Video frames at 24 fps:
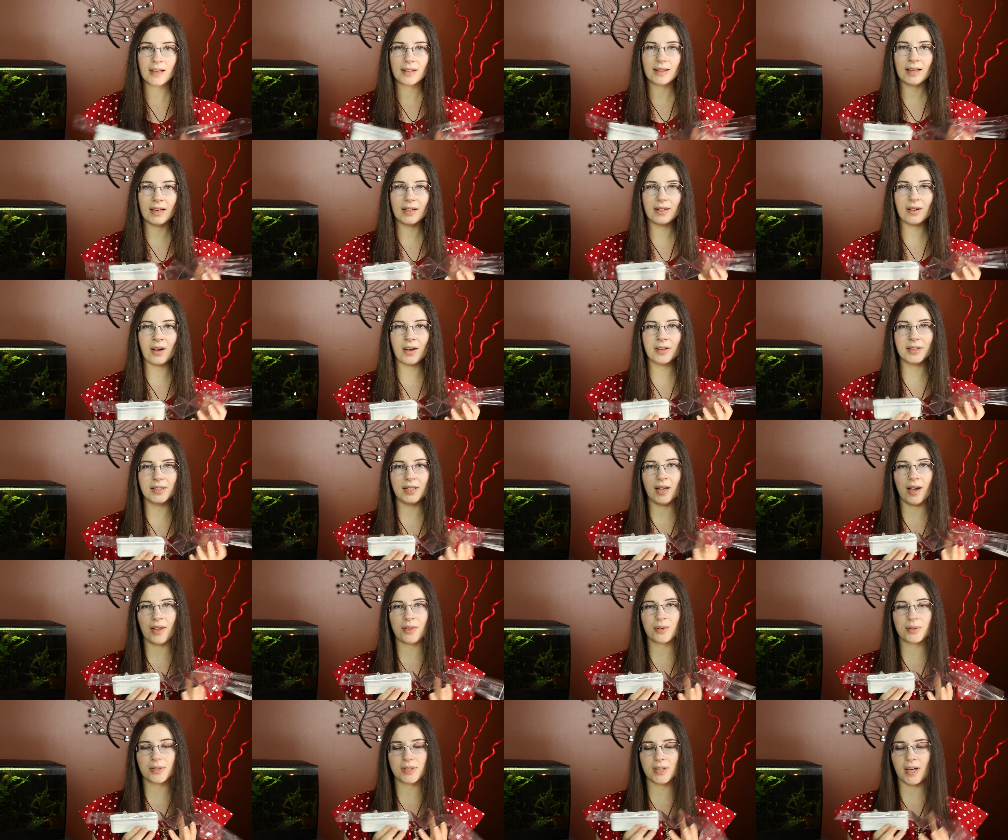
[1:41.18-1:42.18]
Then on the
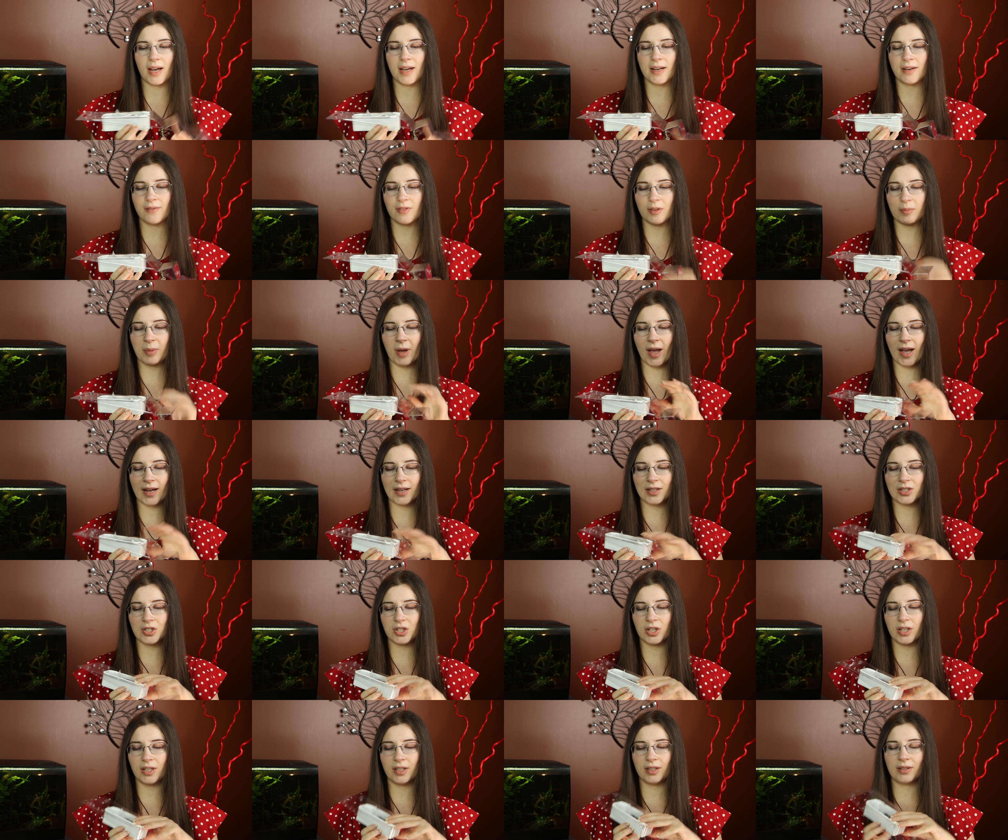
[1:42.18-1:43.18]
other side of the
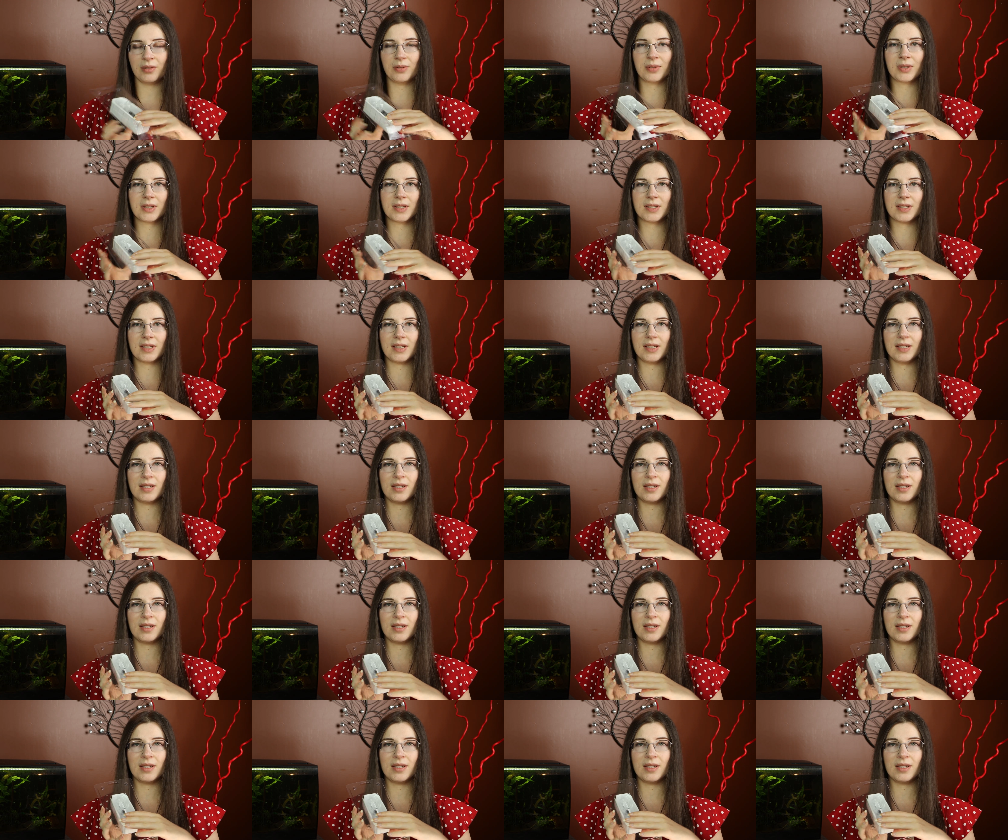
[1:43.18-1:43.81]
packaging, you can see